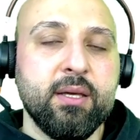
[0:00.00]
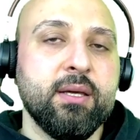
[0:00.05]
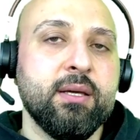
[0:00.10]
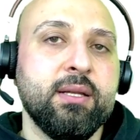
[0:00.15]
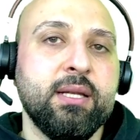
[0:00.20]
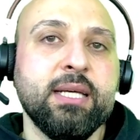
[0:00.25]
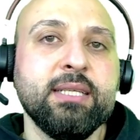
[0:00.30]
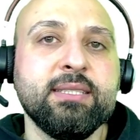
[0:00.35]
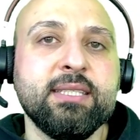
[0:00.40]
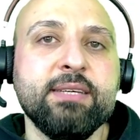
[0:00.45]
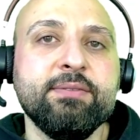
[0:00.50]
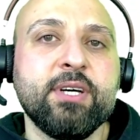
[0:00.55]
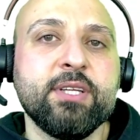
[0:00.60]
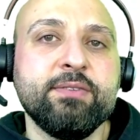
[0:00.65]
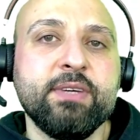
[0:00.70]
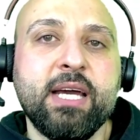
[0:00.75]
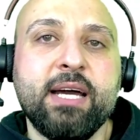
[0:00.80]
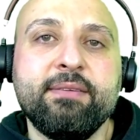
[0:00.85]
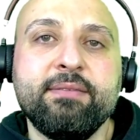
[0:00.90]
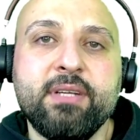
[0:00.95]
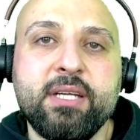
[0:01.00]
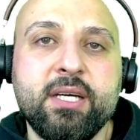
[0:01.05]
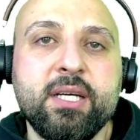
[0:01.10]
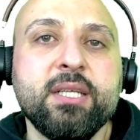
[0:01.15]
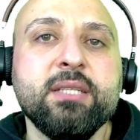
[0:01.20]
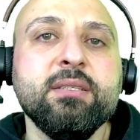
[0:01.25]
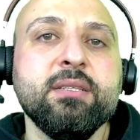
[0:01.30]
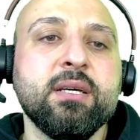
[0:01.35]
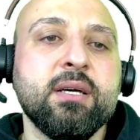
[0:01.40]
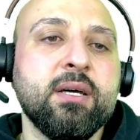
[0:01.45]
Let's see what we have
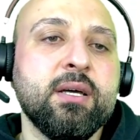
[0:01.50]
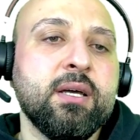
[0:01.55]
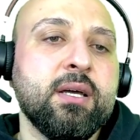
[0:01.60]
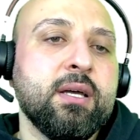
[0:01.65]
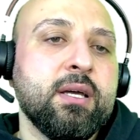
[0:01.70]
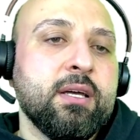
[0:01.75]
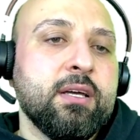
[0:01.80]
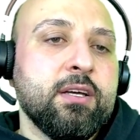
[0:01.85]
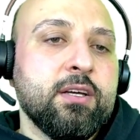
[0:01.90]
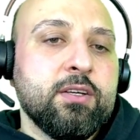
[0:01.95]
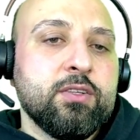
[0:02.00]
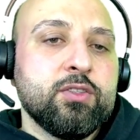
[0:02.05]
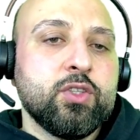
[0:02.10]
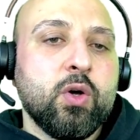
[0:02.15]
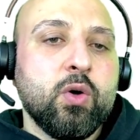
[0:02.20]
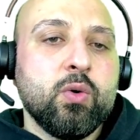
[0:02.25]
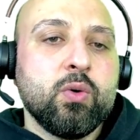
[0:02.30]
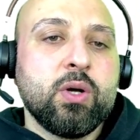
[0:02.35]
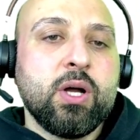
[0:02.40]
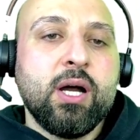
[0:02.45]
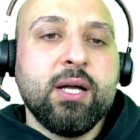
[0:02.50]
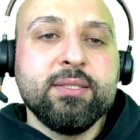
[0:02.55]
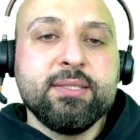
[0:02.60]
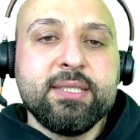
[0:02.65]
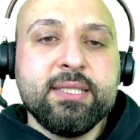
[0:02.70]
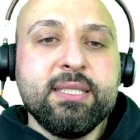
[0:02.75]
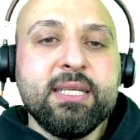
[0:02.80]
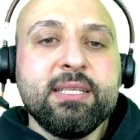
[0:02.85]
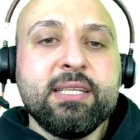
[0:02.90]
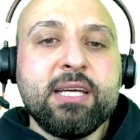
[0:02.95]
learned. So
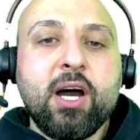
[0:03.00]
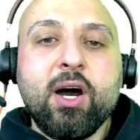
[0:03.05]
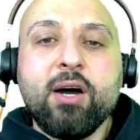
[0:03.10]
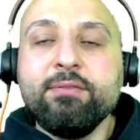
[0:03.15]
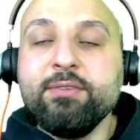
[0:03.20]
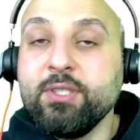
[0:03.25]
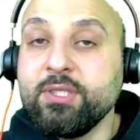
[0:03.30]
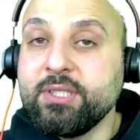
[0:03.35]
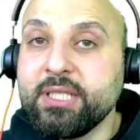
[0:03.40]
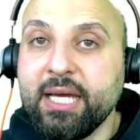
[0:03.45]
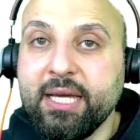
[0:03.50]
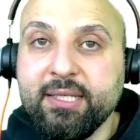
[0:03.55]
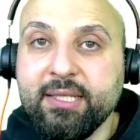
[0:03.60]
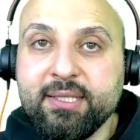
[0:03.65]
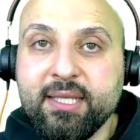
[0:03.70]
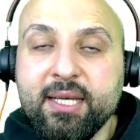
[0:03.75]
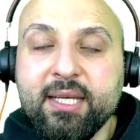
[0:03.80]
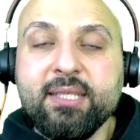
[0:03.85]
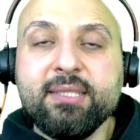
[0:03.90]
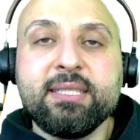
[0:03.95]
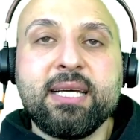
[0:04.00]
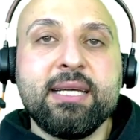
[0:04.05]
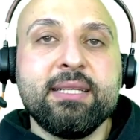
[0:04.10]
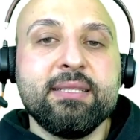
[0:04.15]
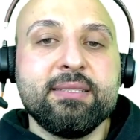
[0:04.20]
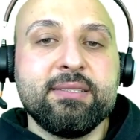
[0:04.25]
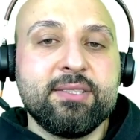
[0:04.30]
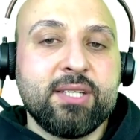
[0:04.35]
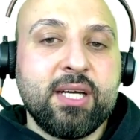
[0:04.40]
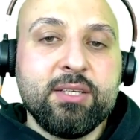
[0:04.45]
consider the obvious cases
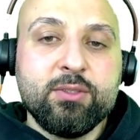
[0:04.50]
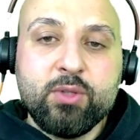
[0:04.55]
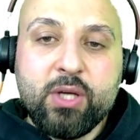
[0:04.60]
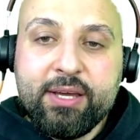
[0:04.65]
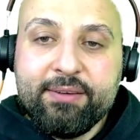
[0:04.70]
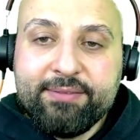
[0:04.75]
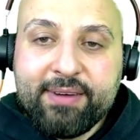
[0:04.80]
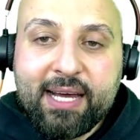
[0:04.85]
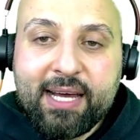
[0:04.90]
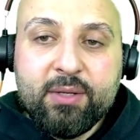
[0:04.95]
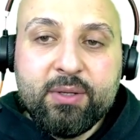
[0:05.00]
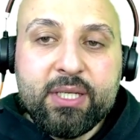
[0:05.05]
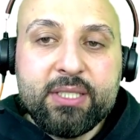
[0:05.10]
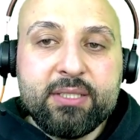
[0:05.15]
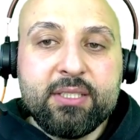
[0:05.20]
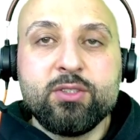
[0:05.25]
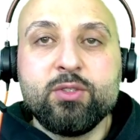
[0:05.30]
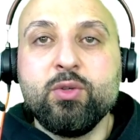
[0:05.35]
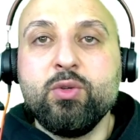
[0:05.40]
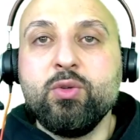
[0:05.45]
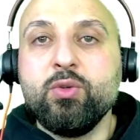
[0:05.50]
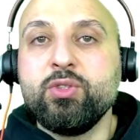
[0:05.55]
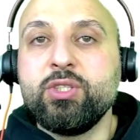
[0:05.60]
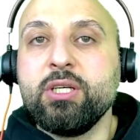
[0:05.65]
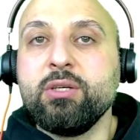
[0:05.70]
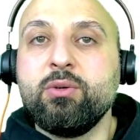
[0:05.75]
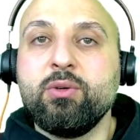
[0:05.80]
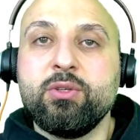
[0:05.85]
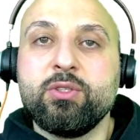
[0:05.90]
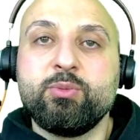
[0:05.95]
and try to evaluate the
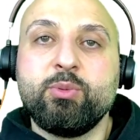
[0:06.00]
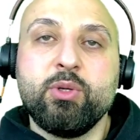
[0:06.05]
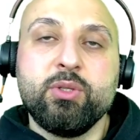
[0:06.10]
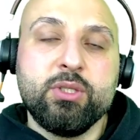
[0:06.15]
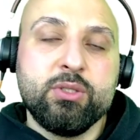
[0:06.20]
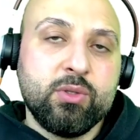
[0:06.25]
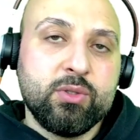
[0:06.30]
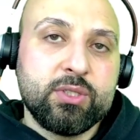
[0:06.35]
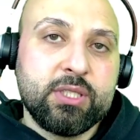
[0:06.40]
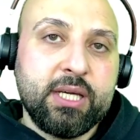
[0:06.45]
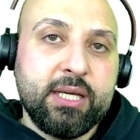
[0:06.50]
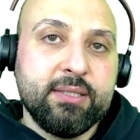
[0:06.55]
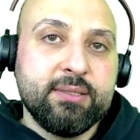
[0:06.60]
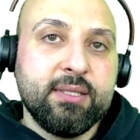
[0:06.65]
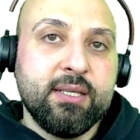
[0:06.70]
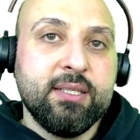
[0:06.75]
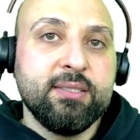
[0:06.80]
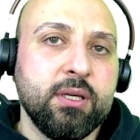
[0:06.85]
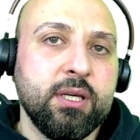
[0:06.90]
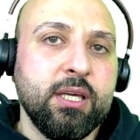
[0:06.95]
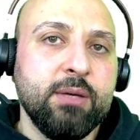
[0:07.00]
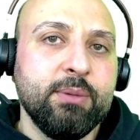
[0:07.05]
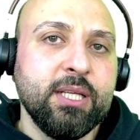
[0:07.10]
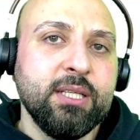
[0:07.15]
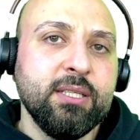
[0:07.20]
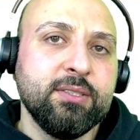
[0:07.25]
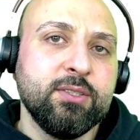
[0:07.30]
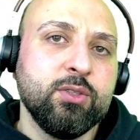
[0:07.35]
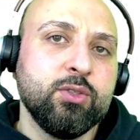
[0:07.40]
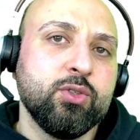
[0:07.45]
solution corresponding to those cases. In
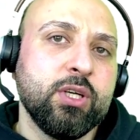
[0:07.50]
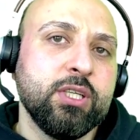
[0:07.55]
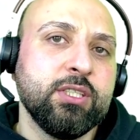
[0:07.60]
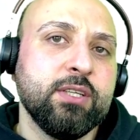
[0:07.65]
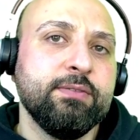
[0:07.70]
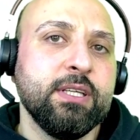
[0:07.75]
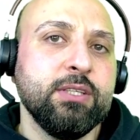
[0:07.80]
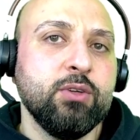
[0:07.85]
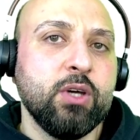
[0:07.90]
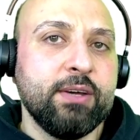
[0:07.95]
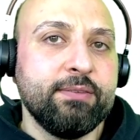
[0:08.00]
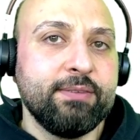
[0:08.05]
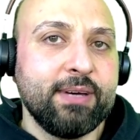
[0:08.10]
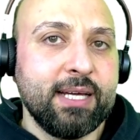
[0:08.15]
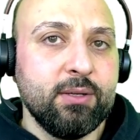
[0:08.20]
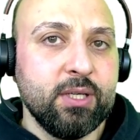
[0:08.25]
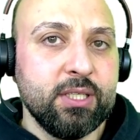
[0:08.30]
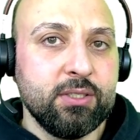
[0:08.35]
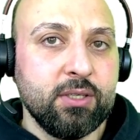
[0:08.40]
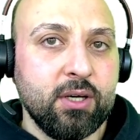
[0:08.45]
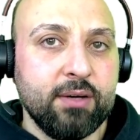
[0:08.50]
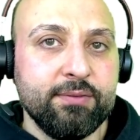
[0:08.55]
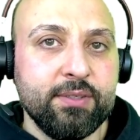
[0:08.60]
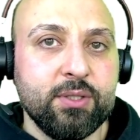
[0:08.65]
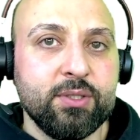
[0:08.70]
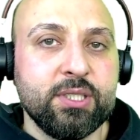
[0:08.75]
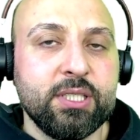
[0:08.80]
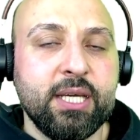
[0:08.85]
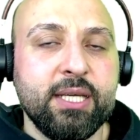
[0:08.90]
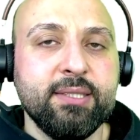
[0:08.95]
many situations, when you evaluate the
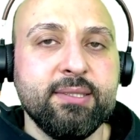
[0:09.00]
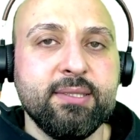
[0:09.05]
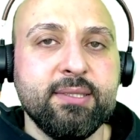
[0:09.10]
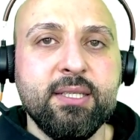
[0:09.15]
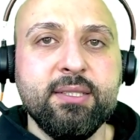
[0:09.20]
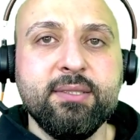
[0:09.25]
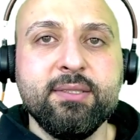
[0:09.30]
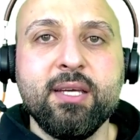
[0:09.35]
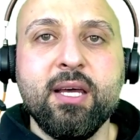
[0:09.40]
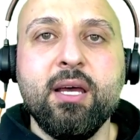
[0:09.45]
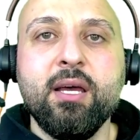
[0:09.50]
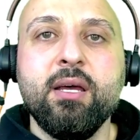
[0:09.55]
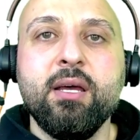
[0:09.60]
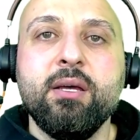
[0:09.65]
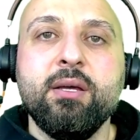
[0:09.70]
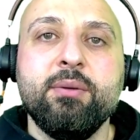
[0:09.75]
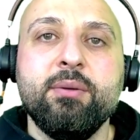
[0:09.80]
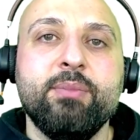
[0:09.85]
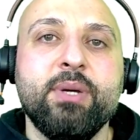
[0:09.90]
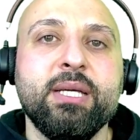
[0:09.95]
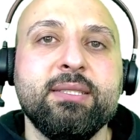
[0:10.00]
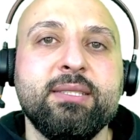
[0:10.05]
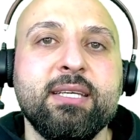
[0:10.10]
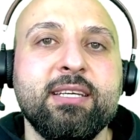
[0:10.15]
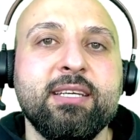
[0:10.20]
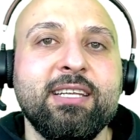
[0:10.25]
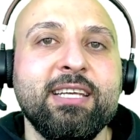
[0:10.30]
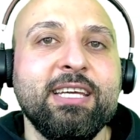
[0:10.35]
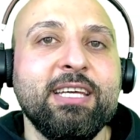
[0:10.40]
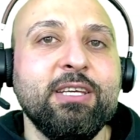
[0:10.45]
obvious cases,
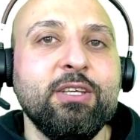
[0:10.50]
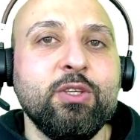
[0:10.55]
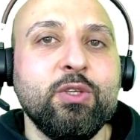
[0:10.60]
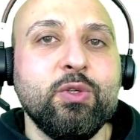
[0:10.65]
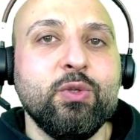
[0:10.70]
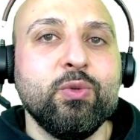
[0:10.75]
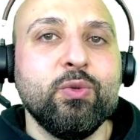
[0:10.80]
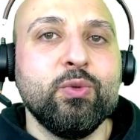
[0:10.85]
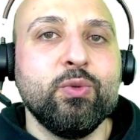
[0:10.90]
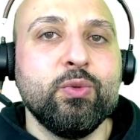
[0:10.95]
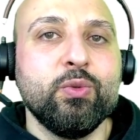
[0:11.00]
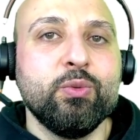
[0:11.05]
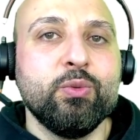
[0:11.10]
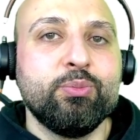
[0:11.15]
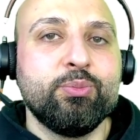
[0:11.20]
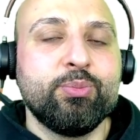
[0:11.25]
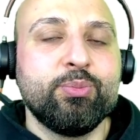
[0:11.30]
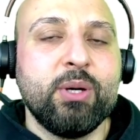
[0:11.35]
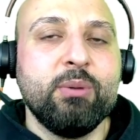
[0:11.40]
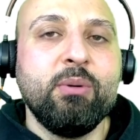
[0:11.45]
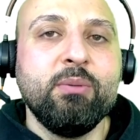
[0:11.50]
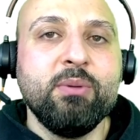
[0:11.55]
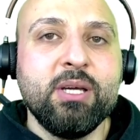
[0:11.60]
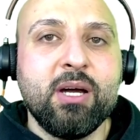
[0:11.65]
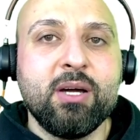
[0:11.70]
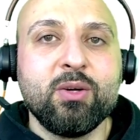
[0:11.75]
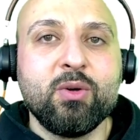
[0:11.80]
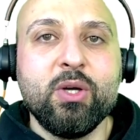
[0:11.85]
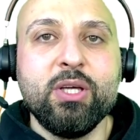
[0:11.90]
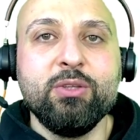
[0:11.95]
basically you probably
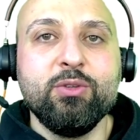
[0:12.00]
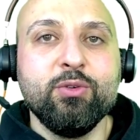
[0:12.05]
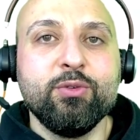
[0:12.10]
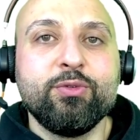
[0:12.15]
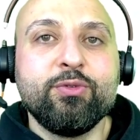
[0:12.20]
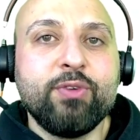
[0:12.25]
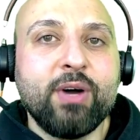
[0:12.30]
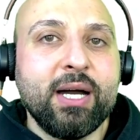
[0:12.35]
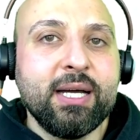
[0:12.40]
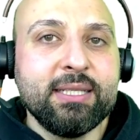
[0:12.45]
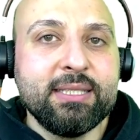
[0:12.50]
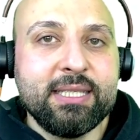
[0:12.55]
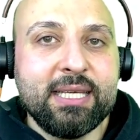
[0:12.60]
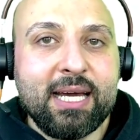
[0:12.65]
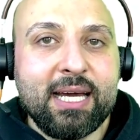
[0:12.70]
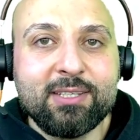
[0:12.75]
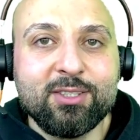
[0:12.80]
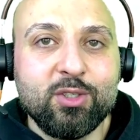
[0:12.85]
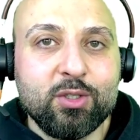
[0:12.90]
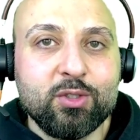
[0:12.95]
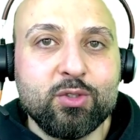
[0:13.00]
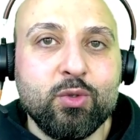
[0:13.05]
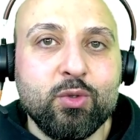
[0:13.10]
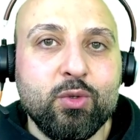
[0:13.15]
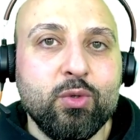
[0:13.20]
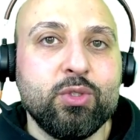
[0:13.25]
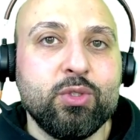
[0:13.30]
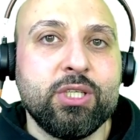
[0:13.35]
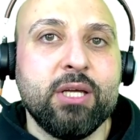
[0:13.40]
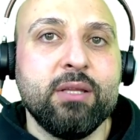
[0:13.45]
are going to find the actual
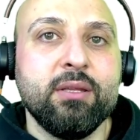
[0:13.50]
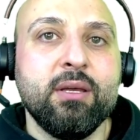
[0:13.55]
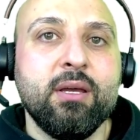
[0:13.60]
solution.